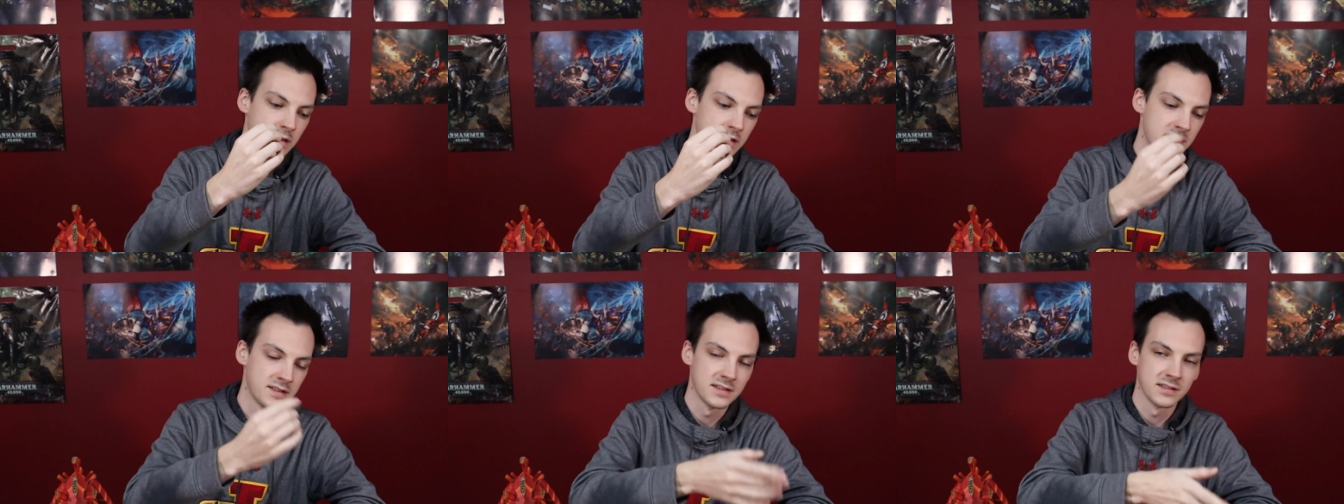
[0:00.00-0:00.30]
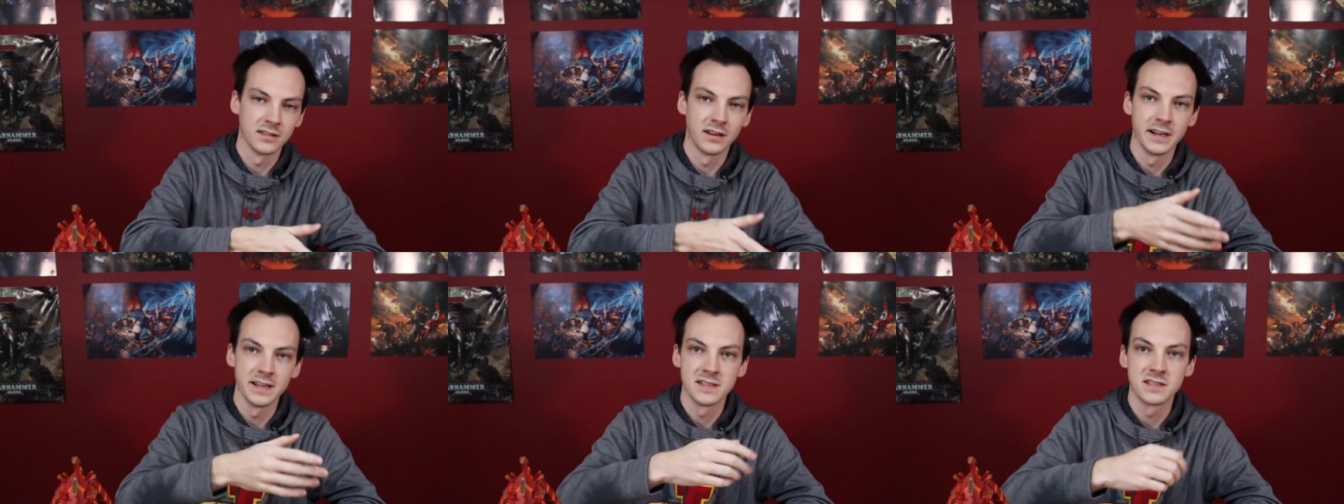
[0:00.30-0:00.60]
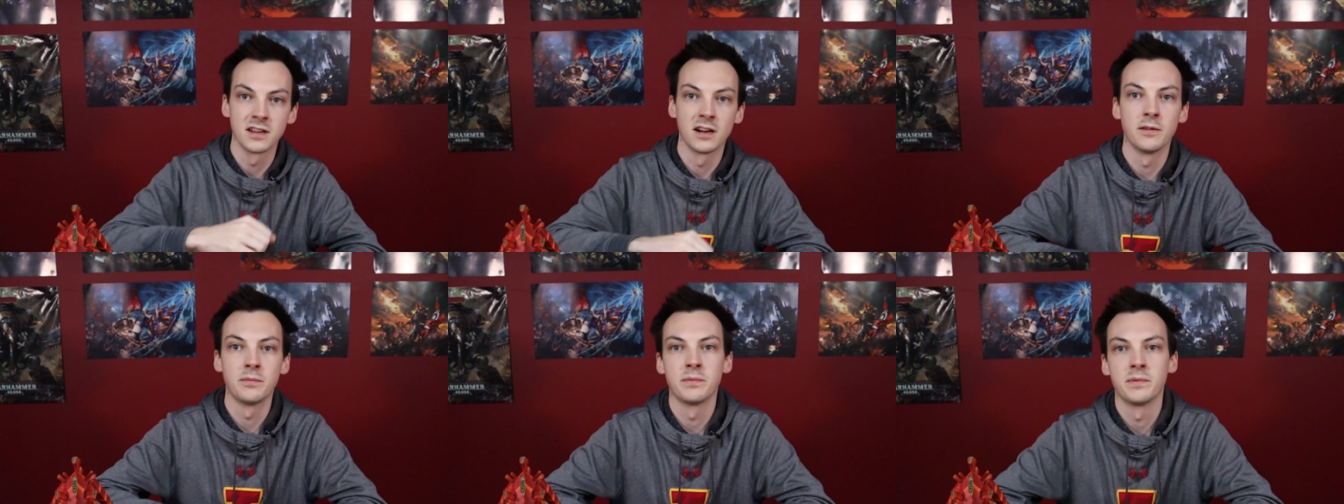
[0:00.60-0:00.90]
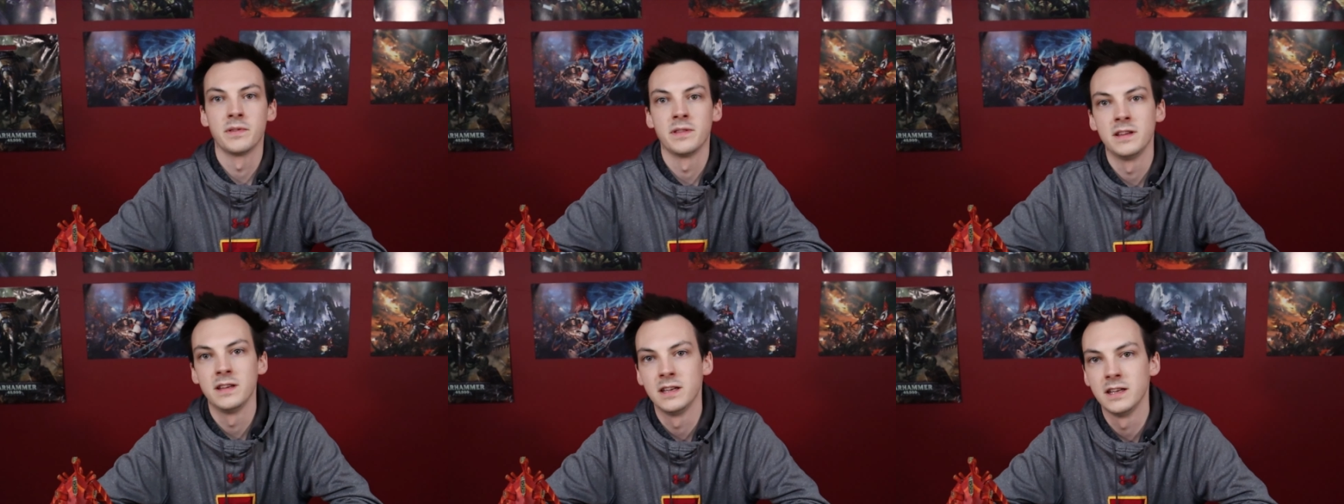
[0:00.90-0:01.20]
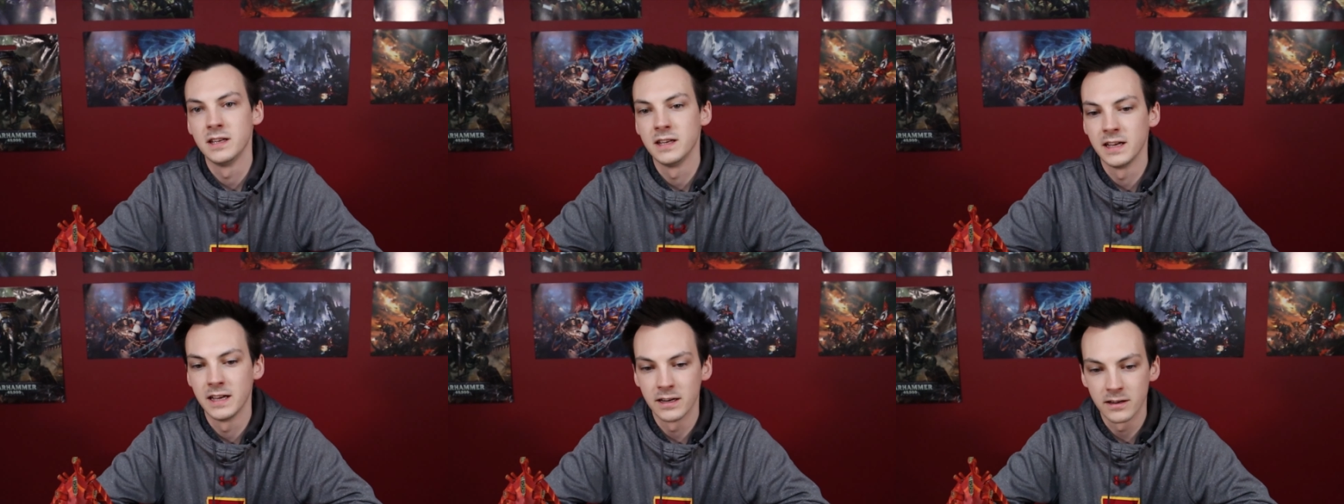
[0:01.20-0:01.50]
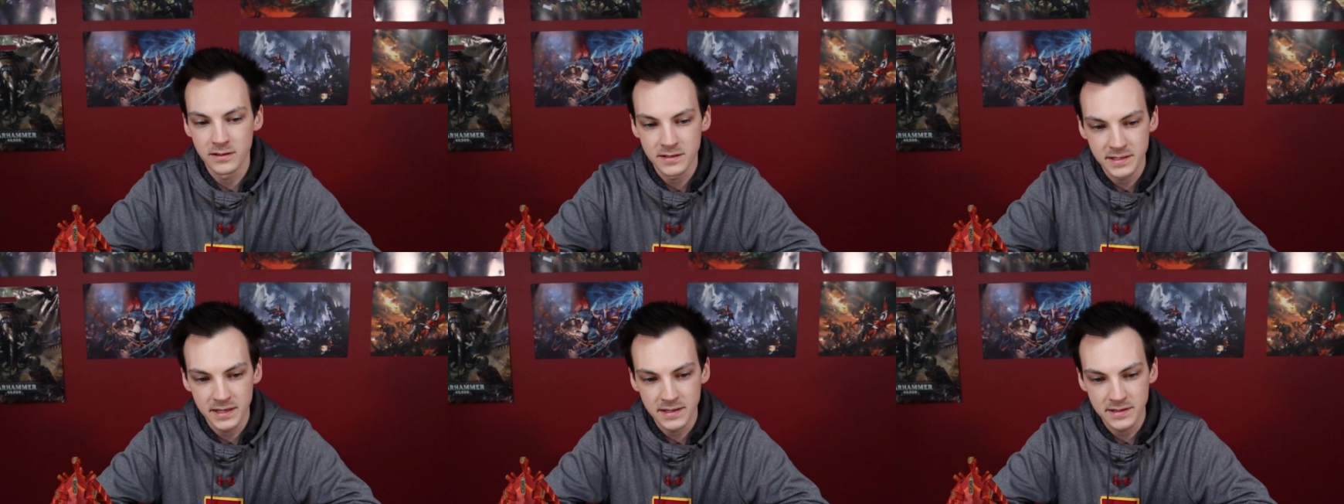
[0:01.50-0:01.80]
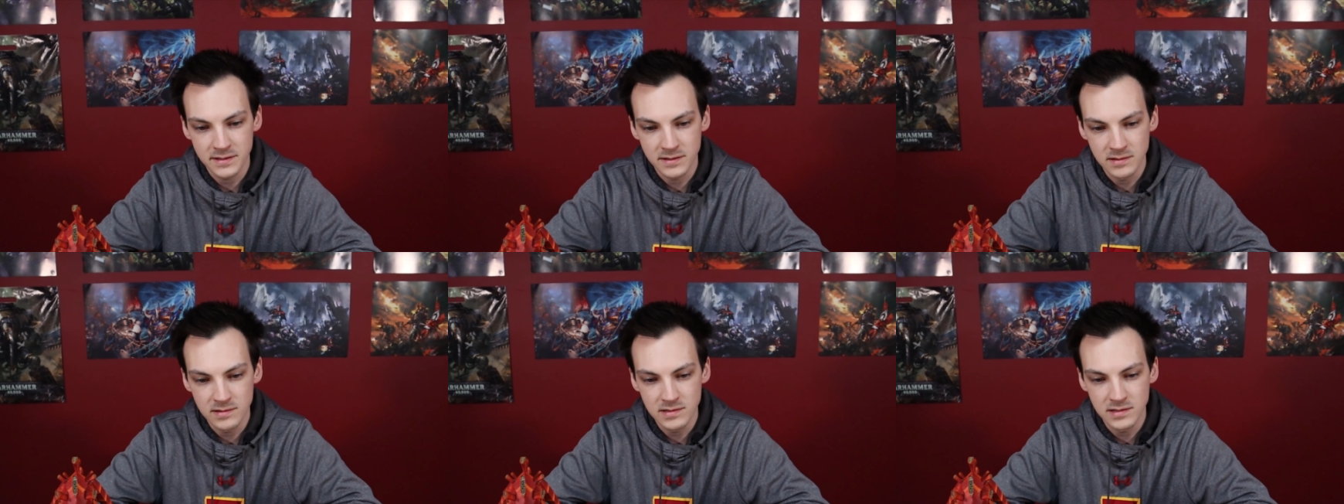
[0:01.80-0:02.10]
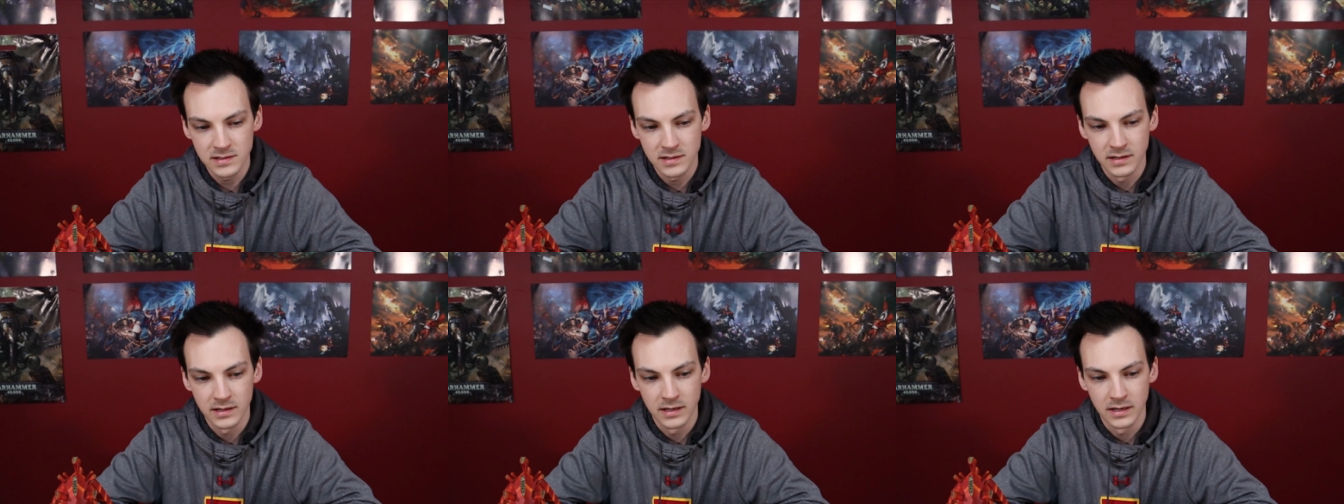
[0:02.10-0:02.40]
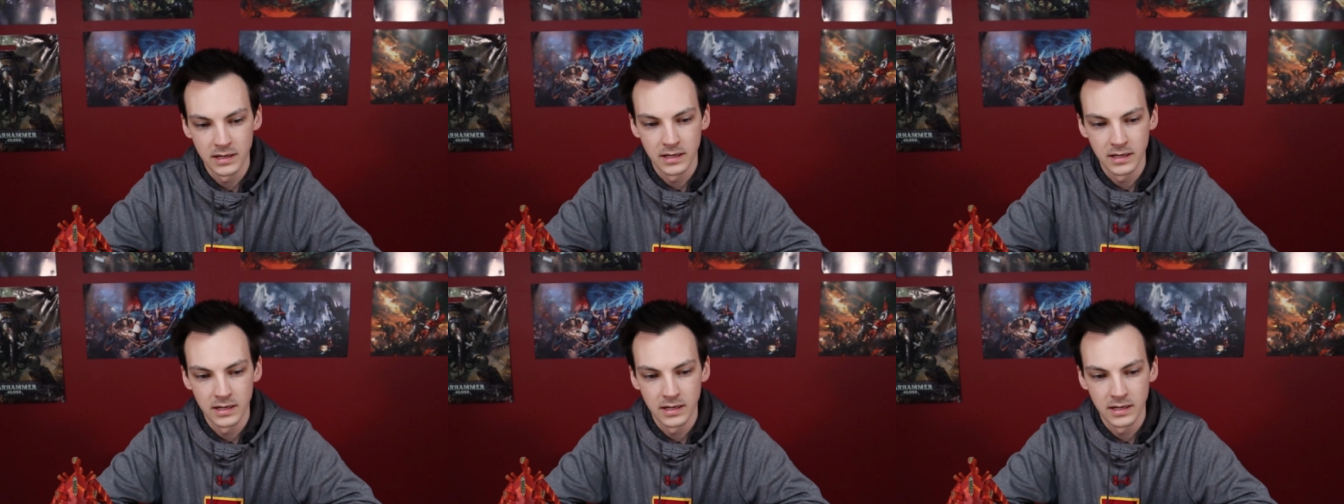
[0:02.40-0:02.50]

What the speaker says: slice up the Intercessors.